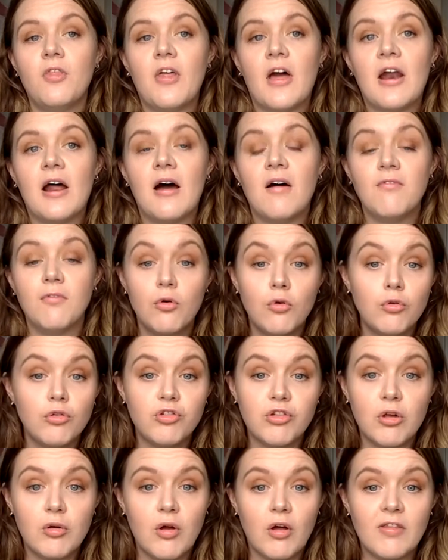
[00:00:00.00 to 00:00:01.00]
then I've
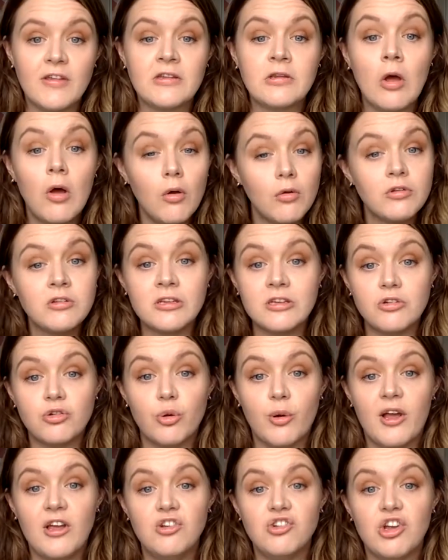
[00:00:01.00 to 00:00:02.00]
also got this whole
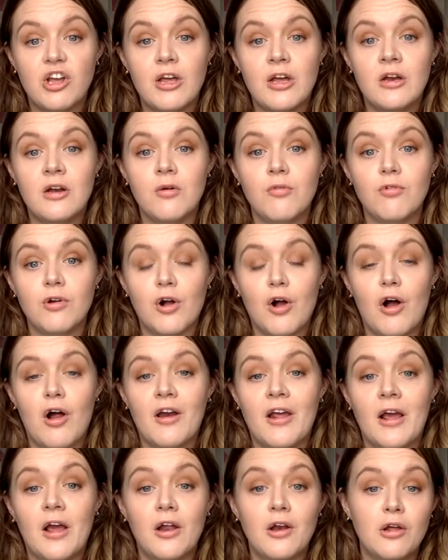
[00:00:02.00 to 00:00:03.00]
situation
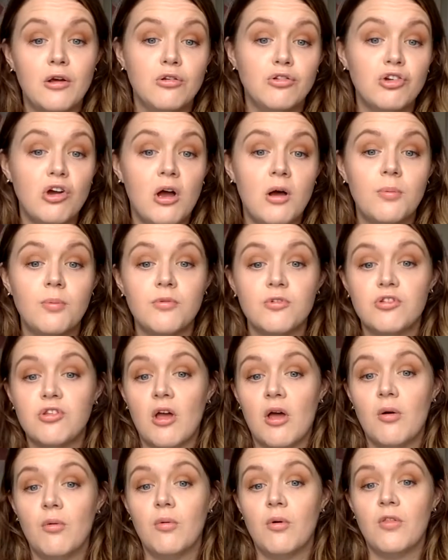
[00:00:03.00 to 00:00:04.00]
regarding a new job,
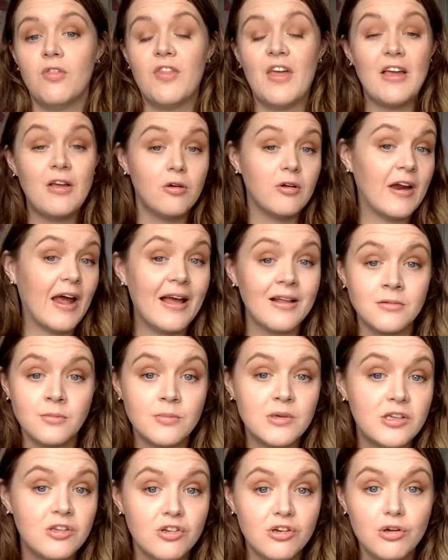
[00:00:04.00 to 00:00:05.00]
so they could ask
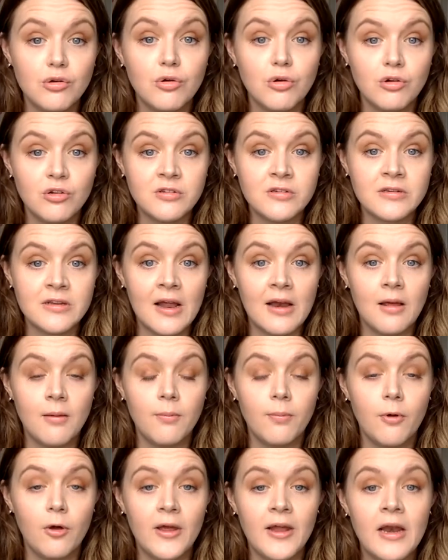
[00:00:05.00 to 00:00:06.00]
me to do courses at any
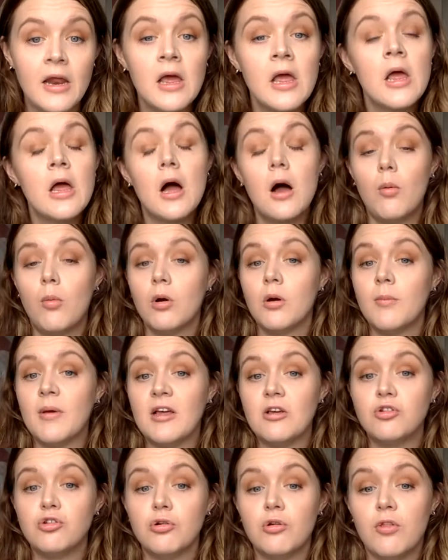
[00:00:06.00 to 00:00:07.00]
point. I want to
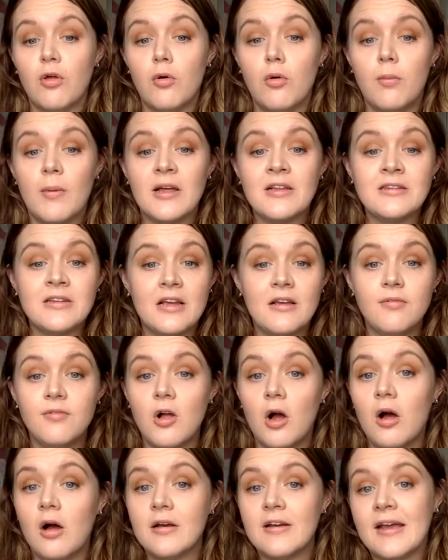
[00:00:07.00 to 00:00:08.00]
make sure that all my
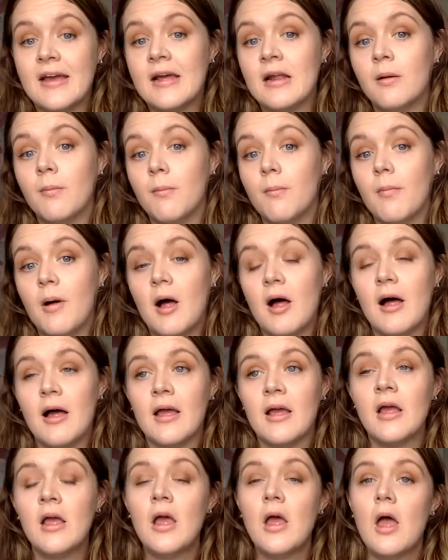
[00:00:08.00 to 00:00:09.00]
safeguarding, my